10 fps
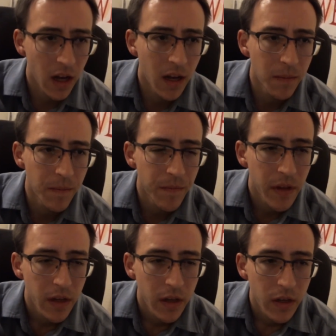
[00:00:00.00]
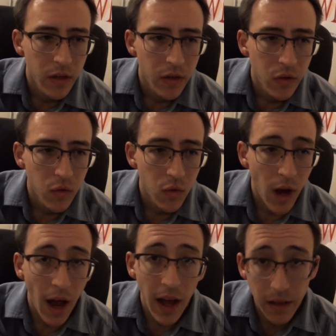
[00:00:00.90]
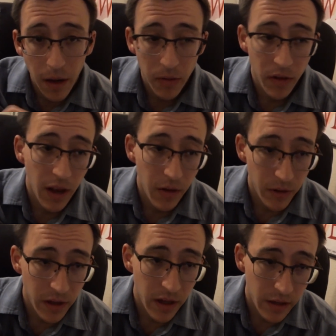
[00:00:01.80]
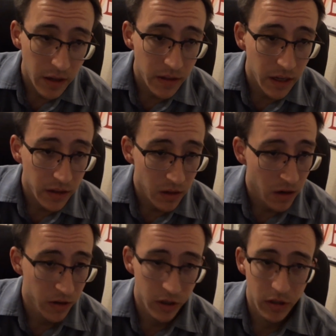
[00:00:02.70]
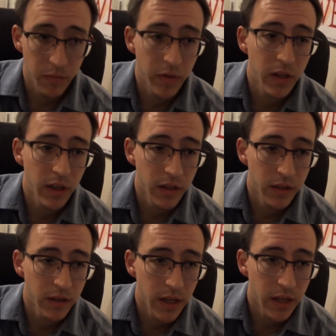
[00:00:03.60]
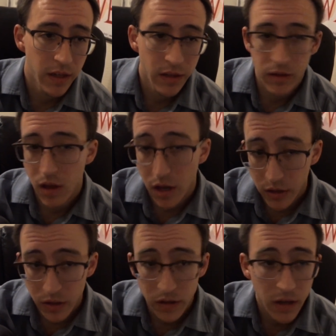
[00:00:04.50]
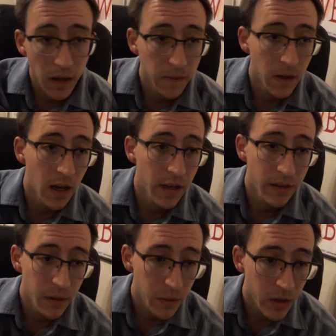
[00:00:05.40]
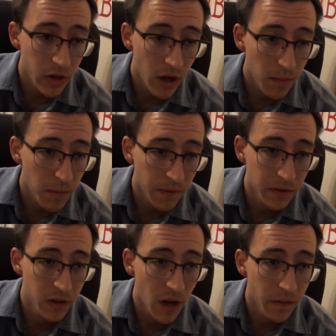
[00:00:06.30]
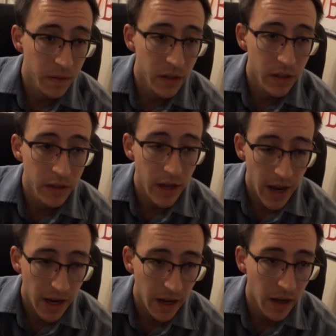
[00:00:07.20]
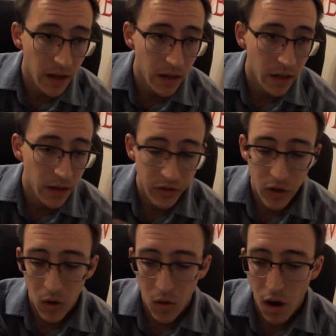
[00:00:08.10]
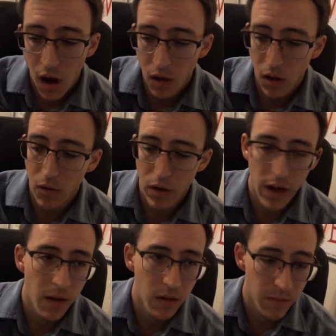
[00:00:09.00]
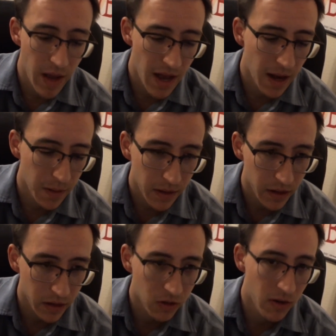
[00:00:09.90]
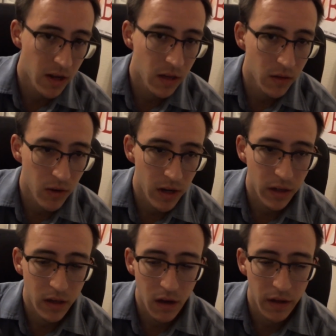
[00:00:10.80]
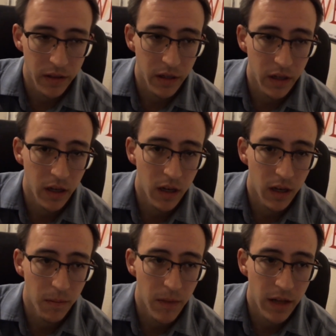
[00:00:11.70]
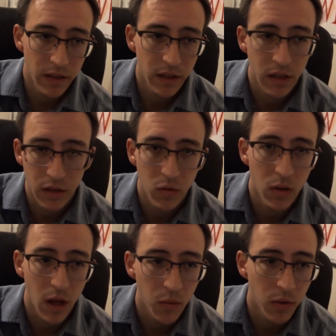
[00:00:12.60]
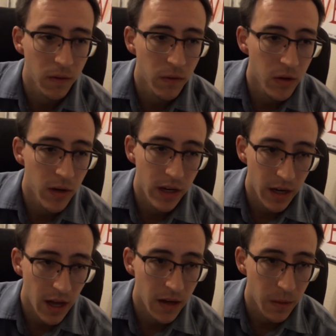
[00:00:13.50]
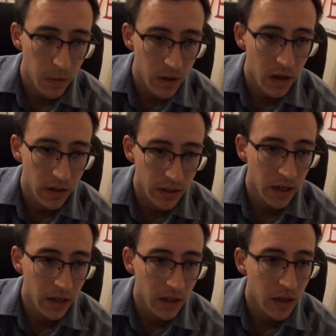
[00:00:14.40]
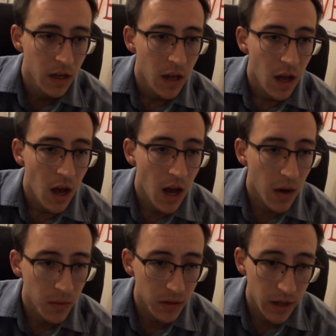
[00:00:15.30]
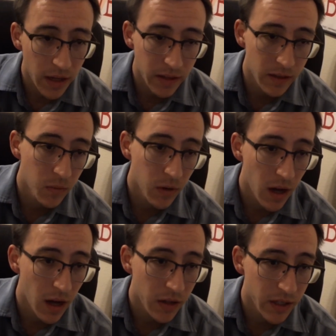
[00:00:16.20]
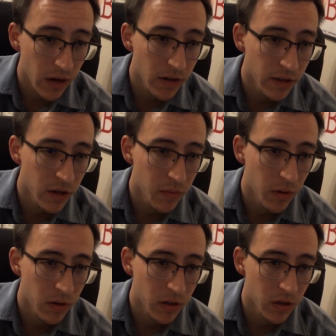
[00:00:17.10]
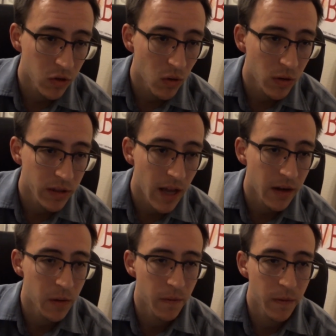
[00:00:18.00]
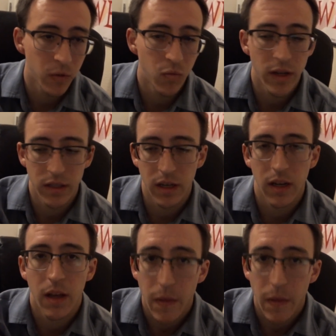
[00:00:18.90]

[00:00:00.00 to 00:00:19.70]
I really like this next card just because it does a lot of good stuff. It's a 3-drop Mephistopheles, 8/8. So already out the bat, I think it's greatly costed, and it's going to do a lot of work for you at a 3-cost 8/8. It's J-Res that your opponent controls enter the field rested.